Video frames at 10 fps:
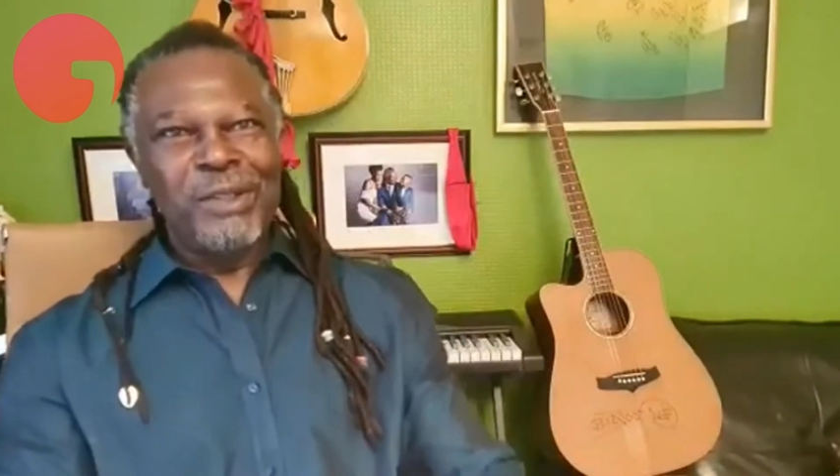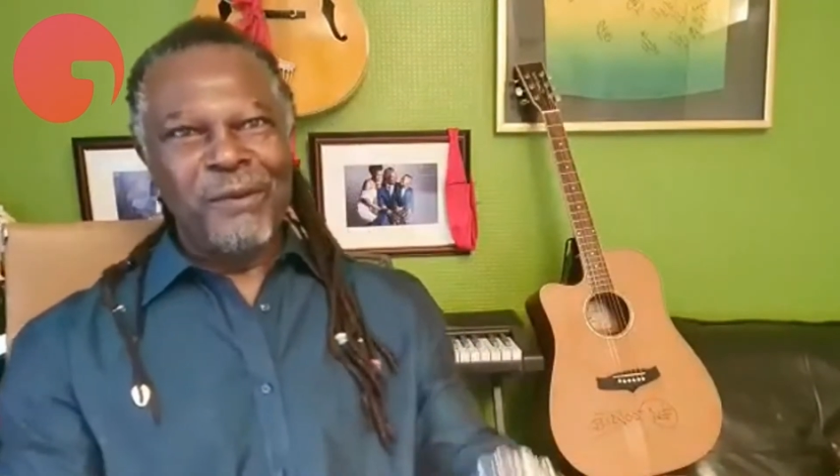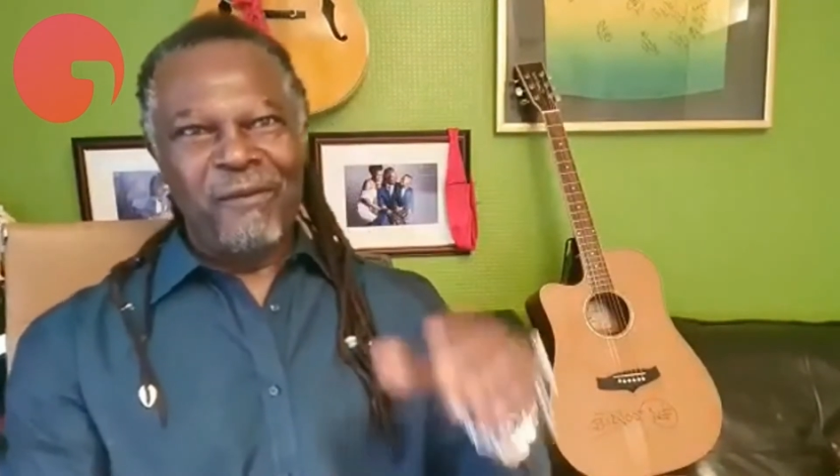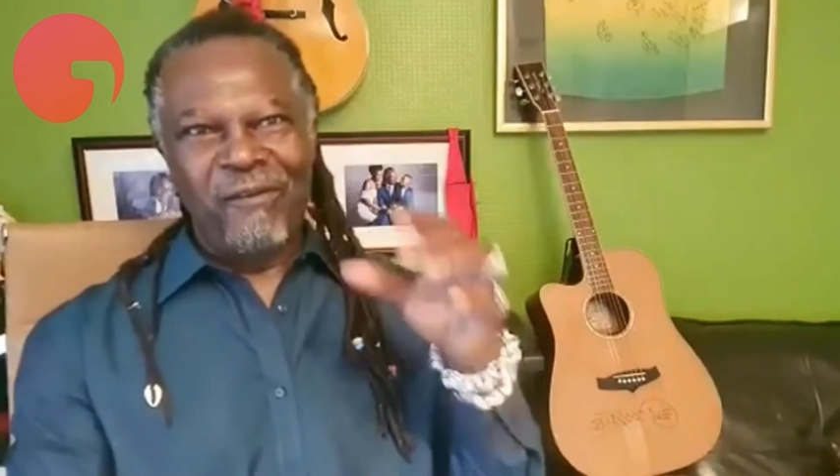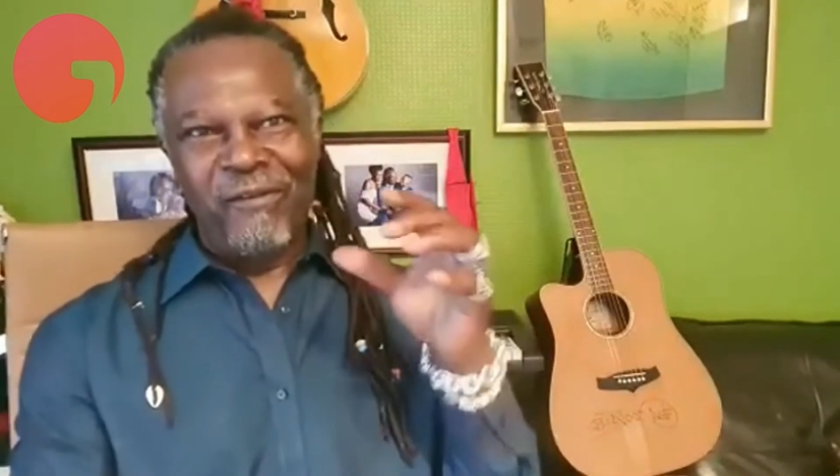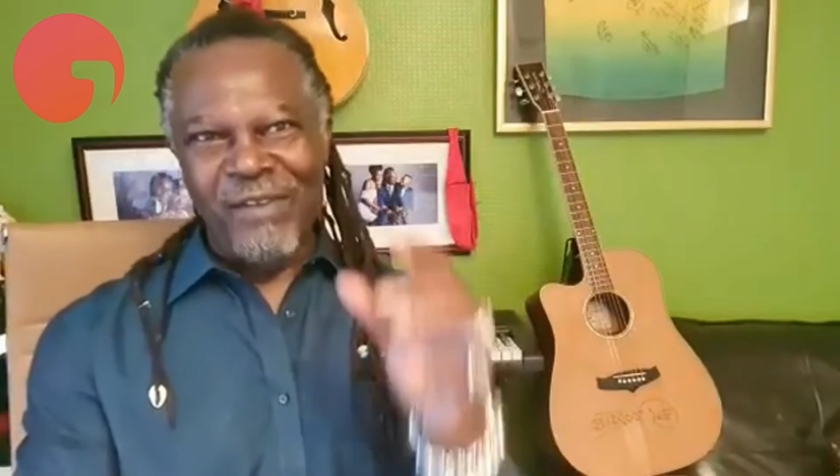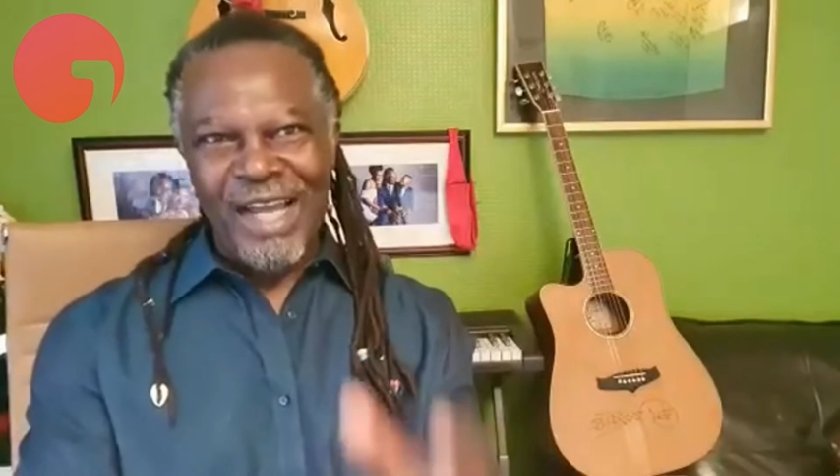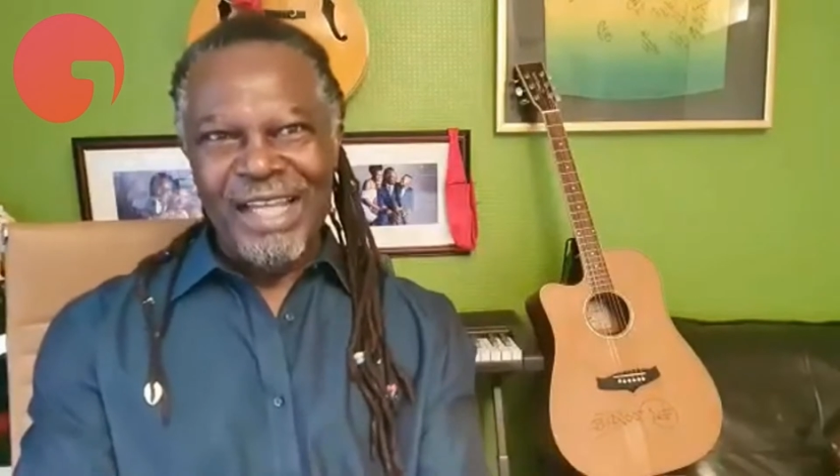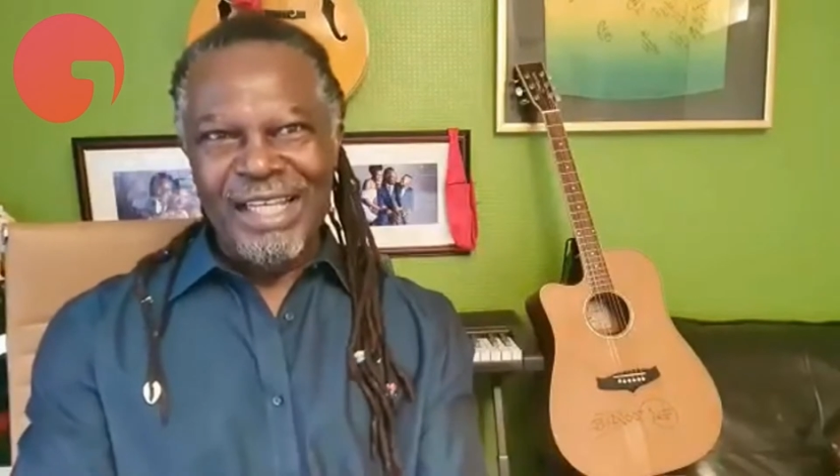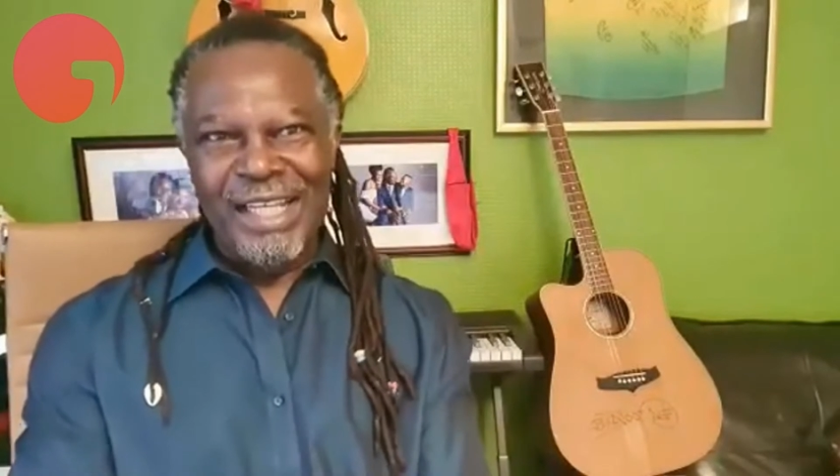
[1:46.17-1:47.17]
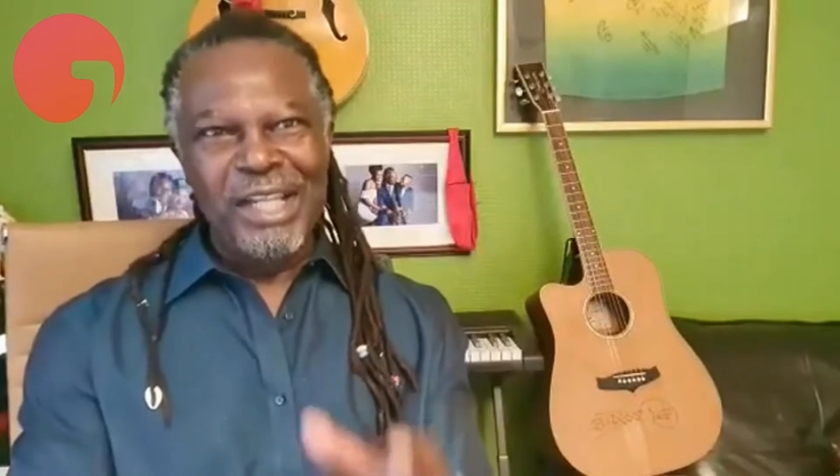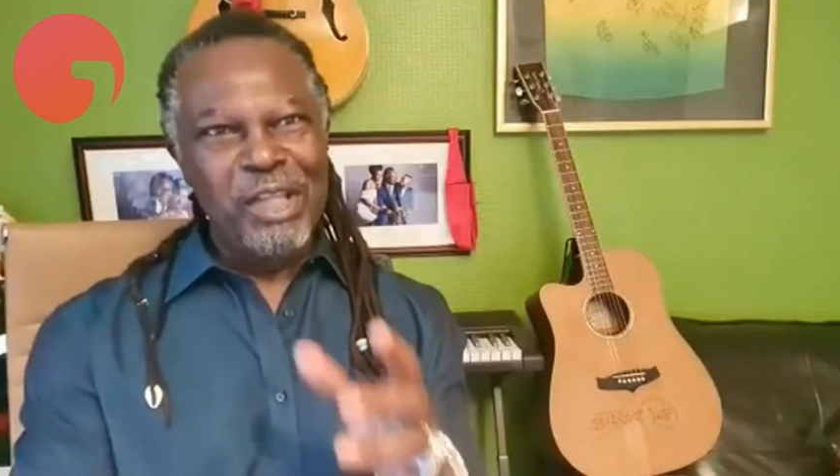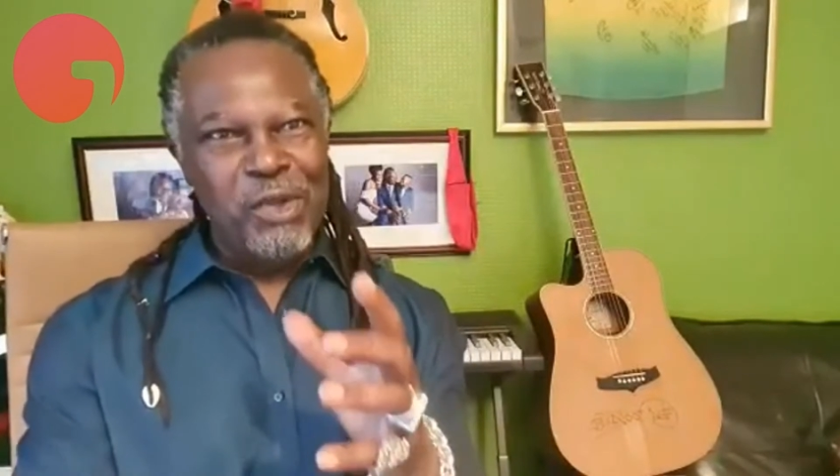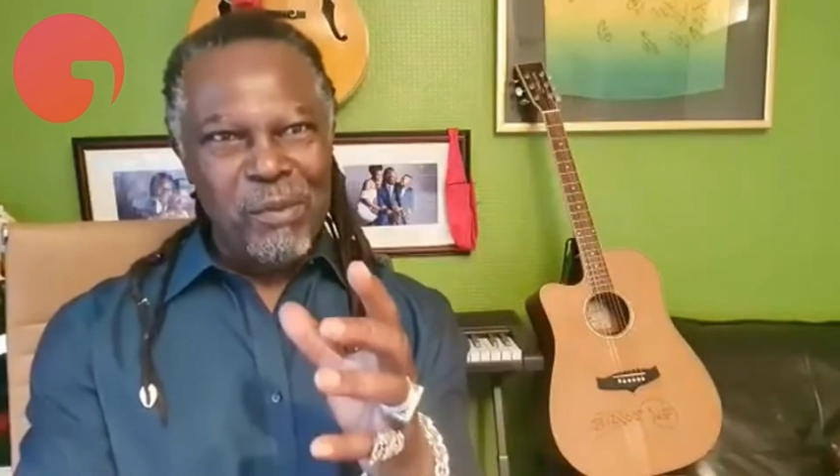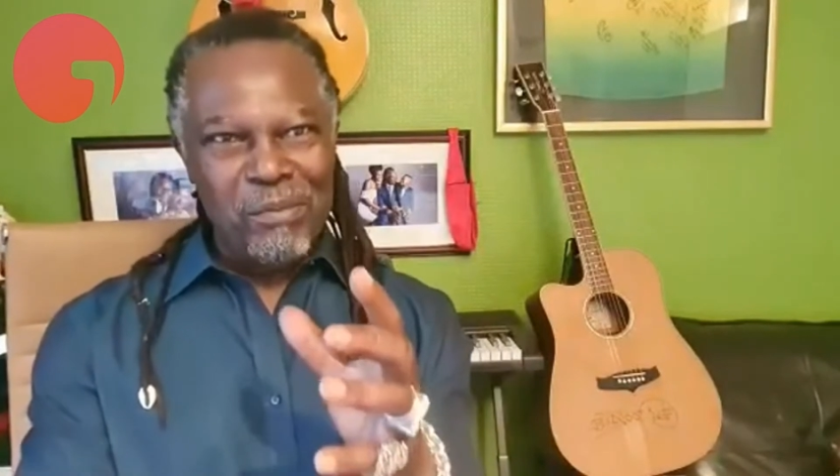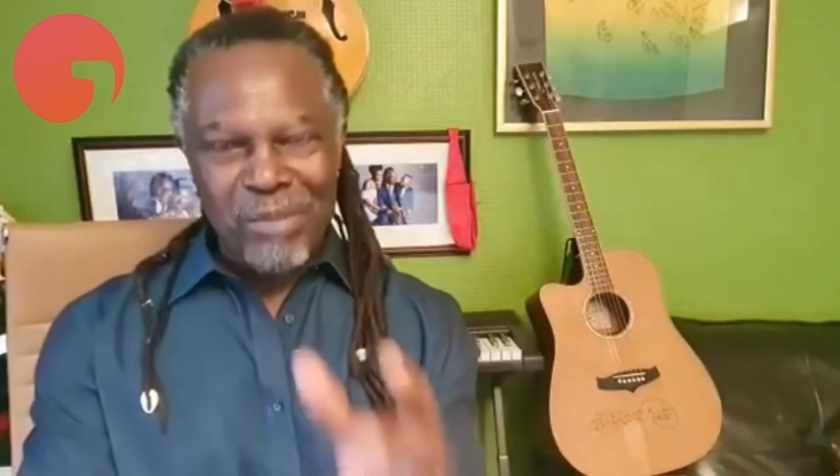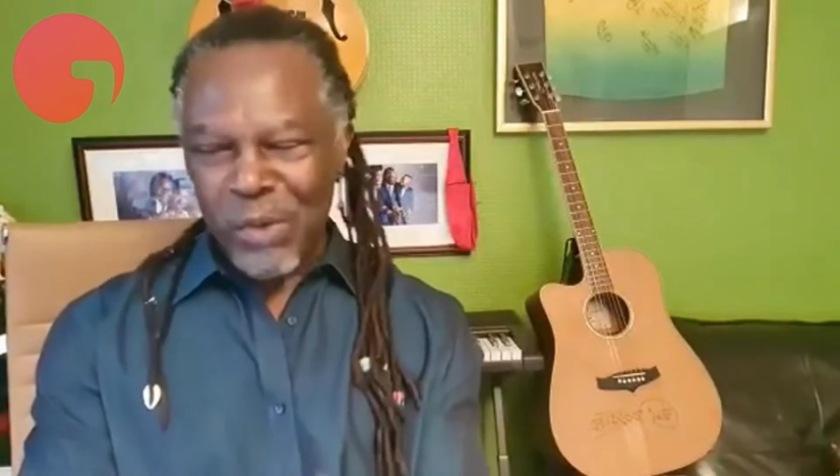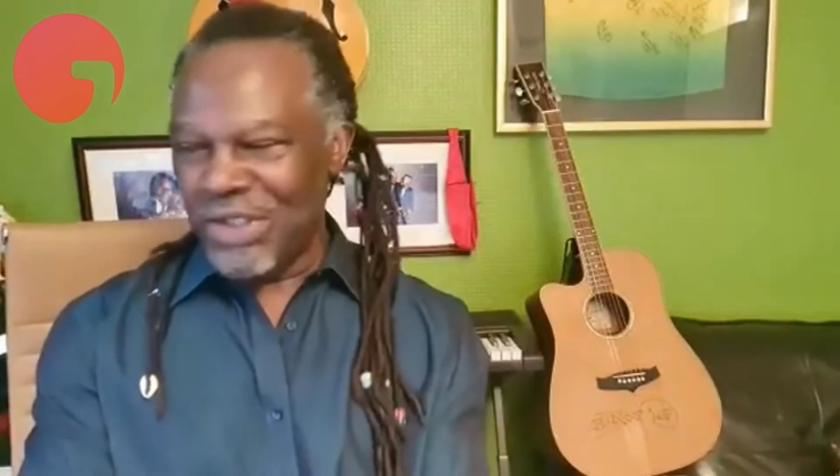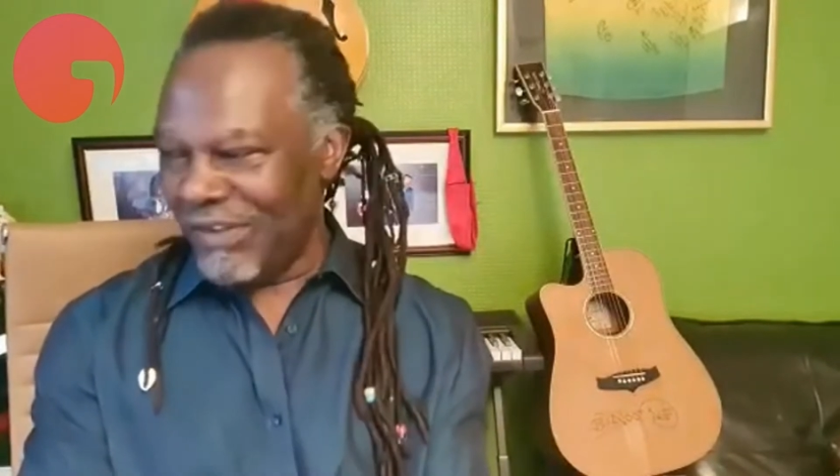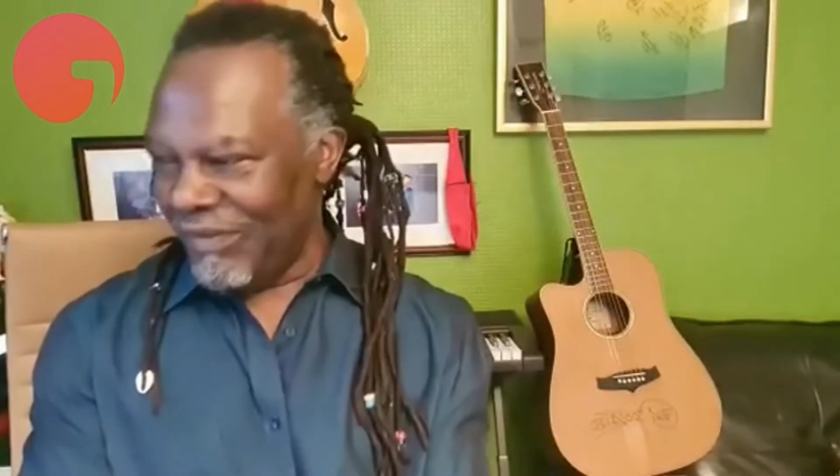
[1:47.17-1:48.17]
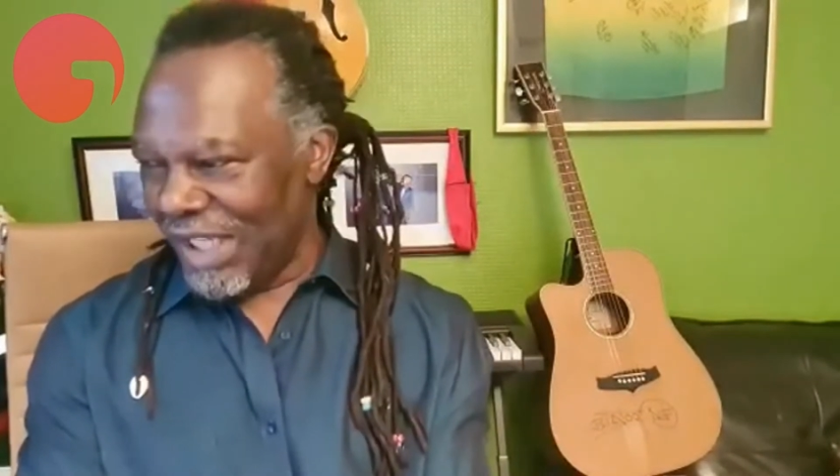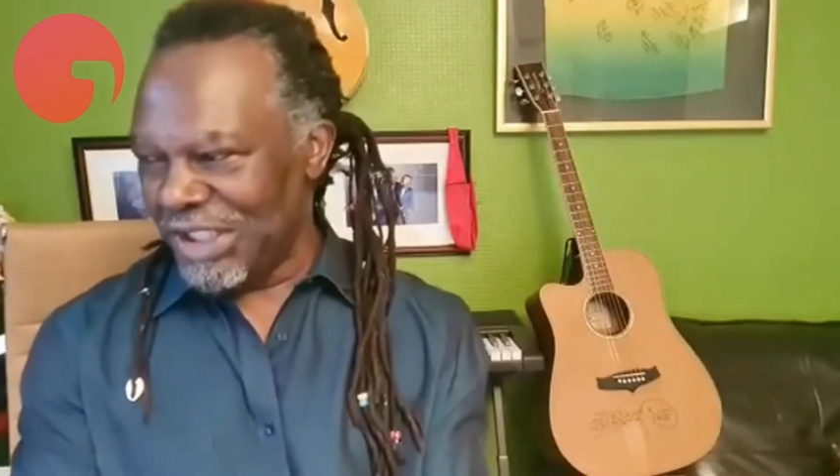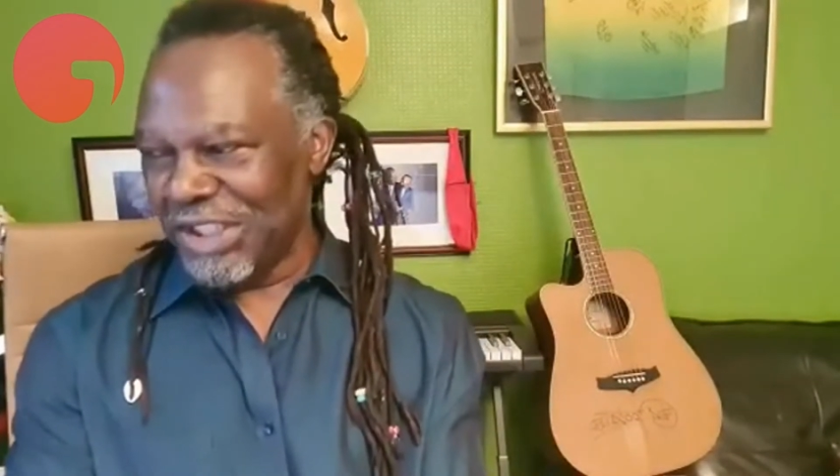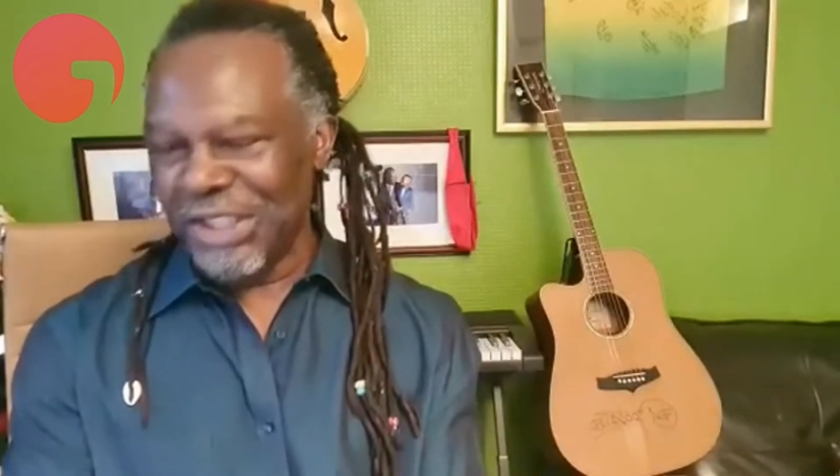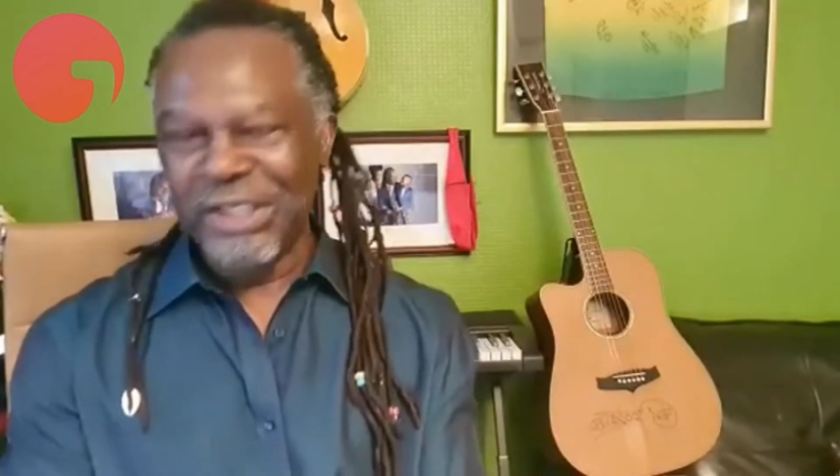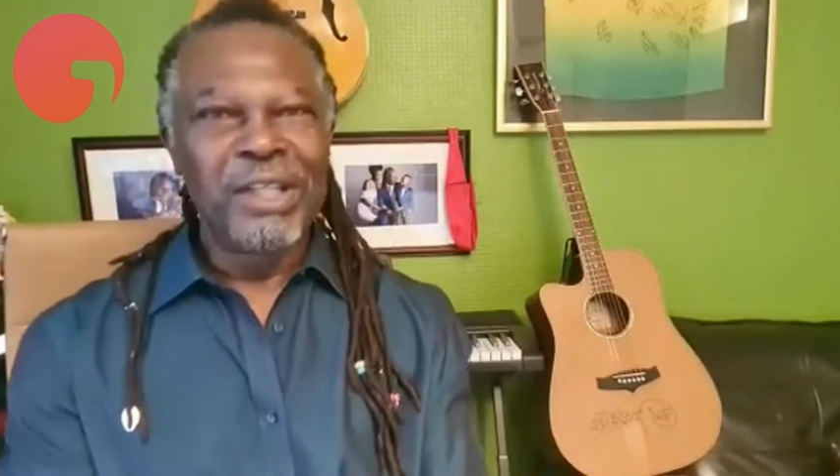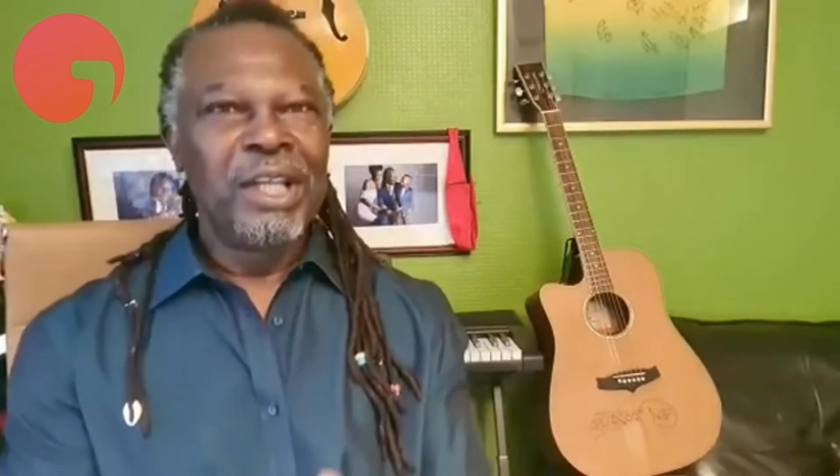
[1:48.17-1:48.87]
to finding your motivation.